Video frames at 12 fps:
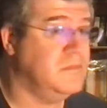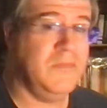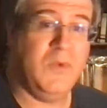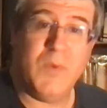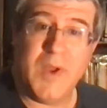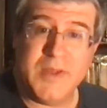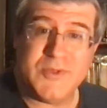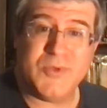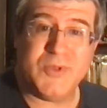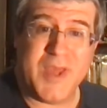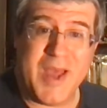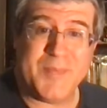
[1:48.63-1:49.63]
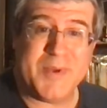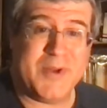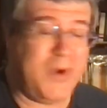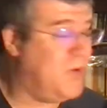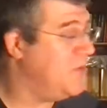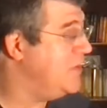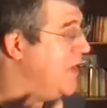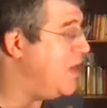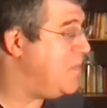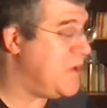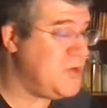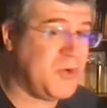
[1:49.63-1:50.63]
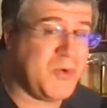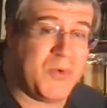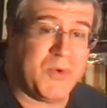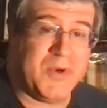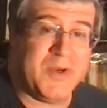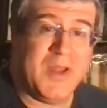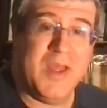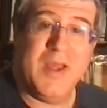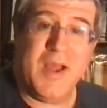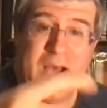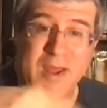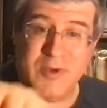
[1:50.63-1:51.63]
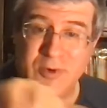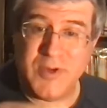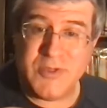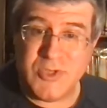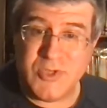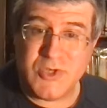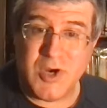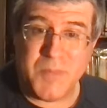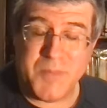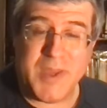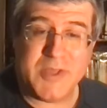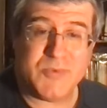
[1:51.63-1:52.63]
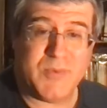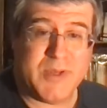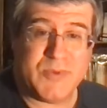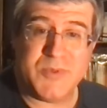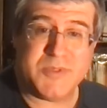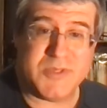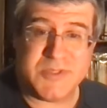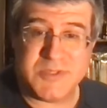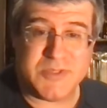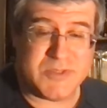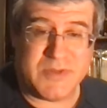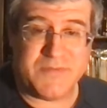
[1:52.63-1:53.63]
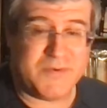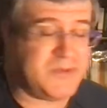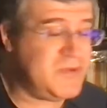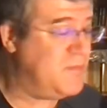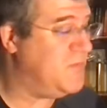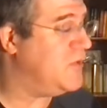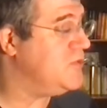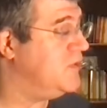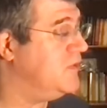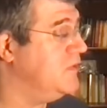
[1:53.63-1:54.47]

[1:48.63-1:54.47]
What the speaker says: Right, so they happen on the E major chord under a G sharp bass, right, which is just the first inversion.